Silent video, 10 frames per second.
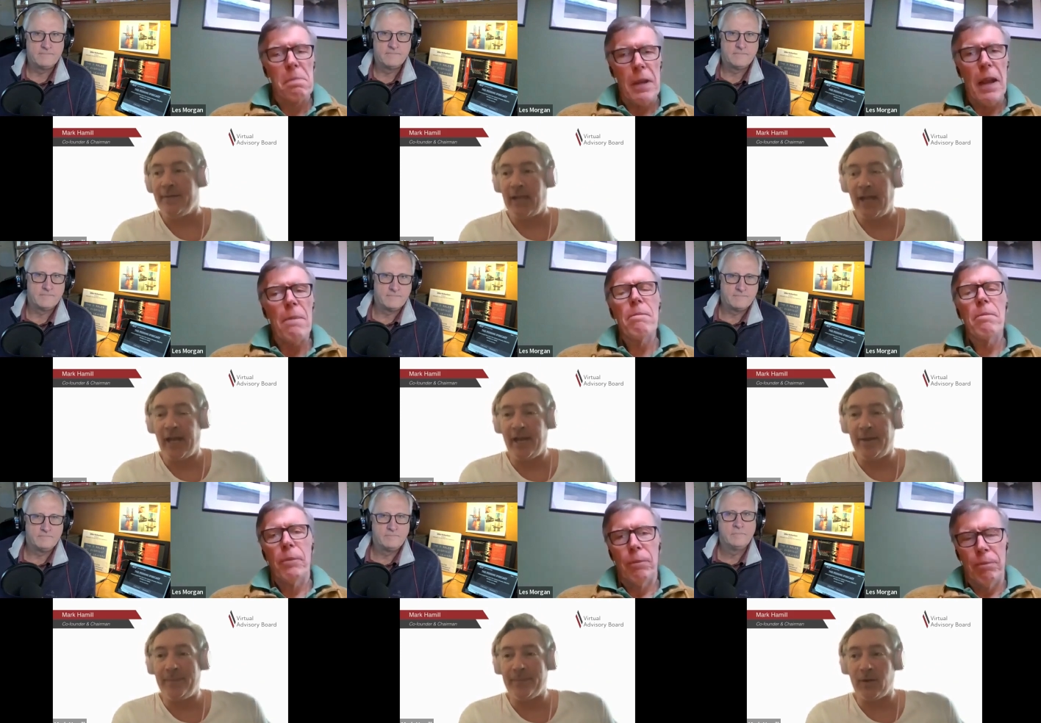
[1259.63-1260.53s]
Speaker 1: Mm.
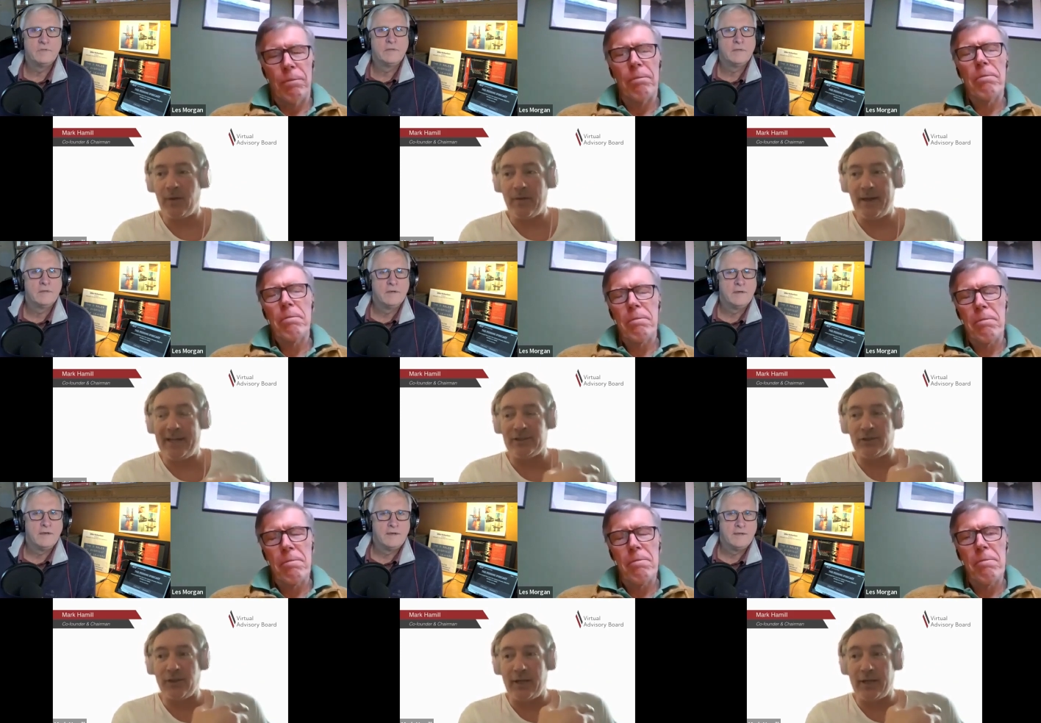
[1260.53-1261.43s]
Um,
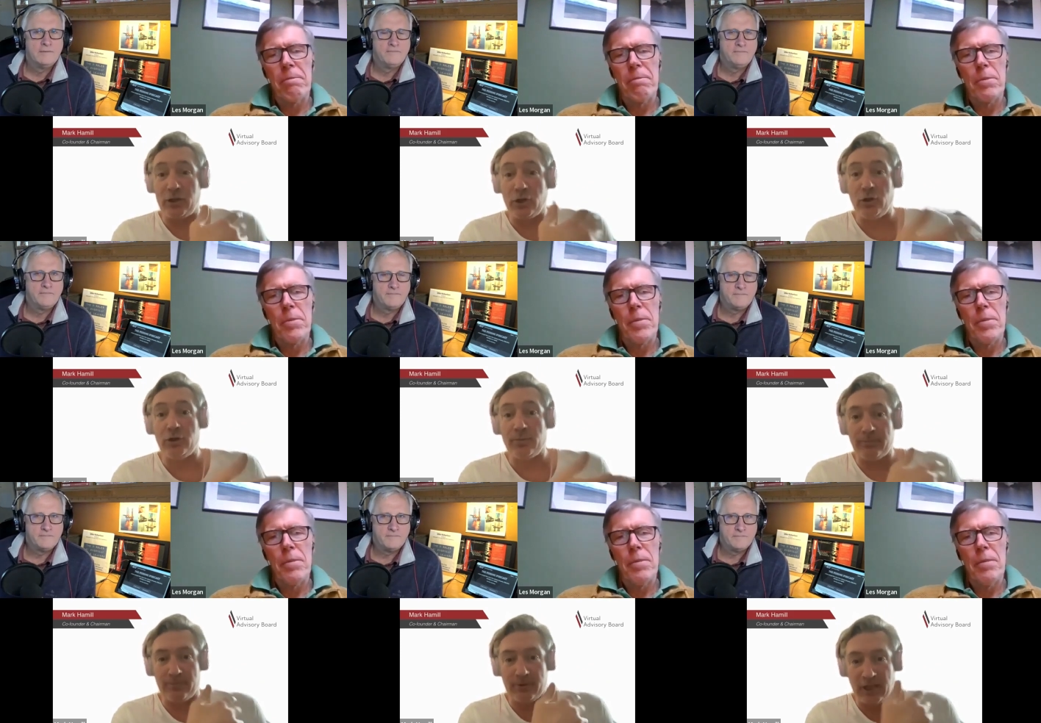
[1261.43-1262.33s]
it's a huge
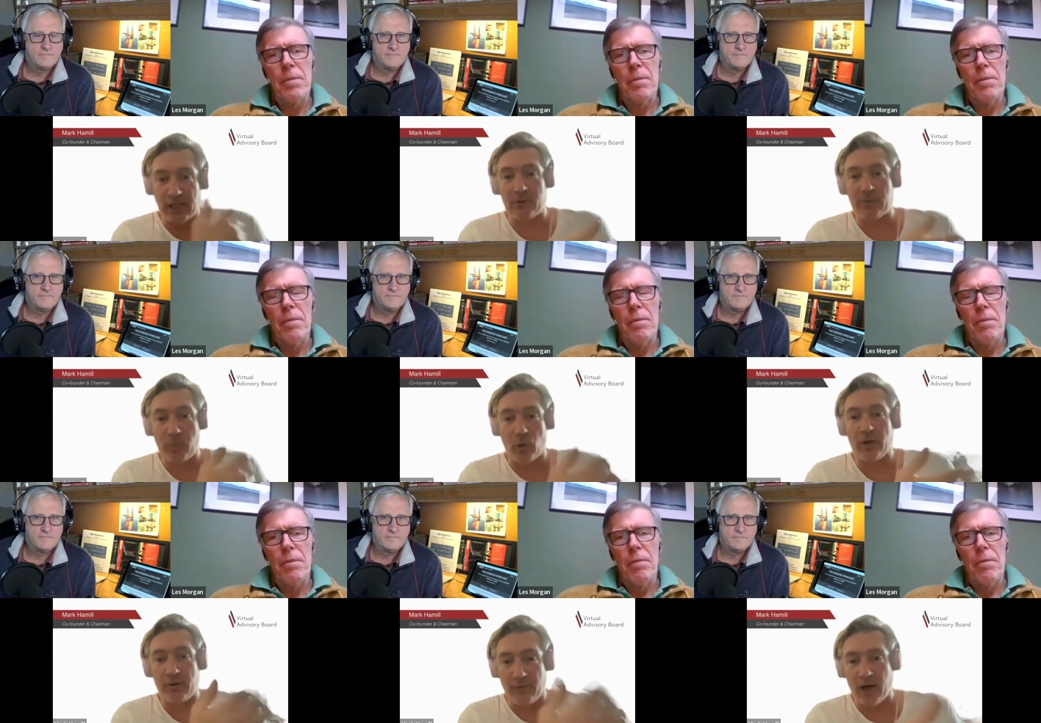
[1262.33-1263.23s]
team sport
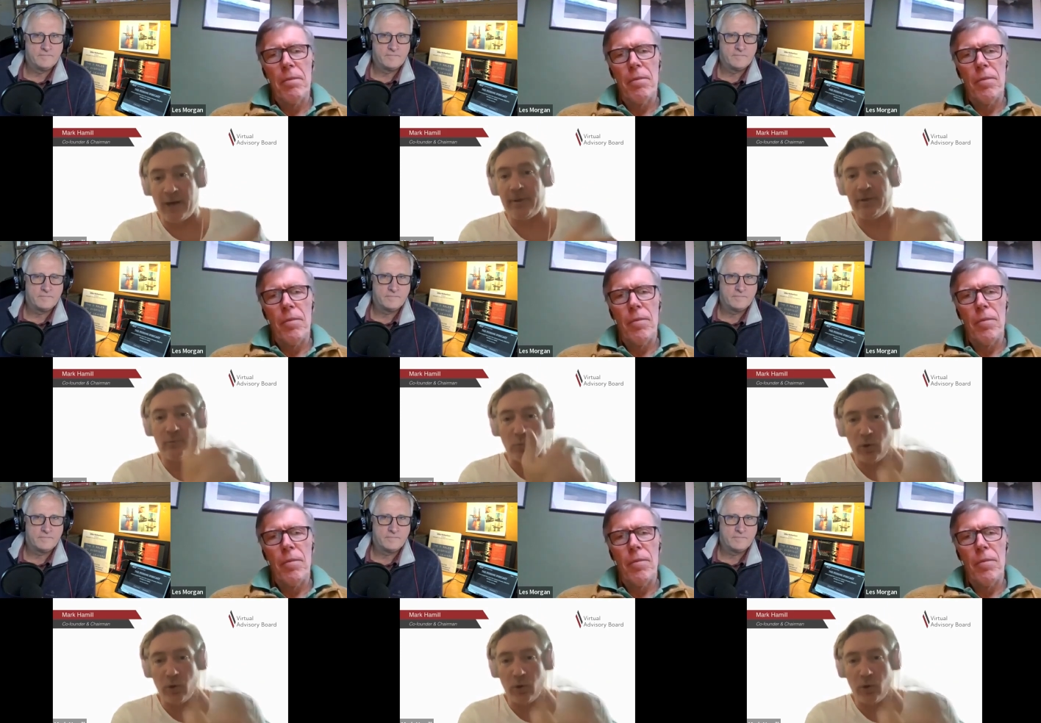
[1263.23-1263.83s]
environment: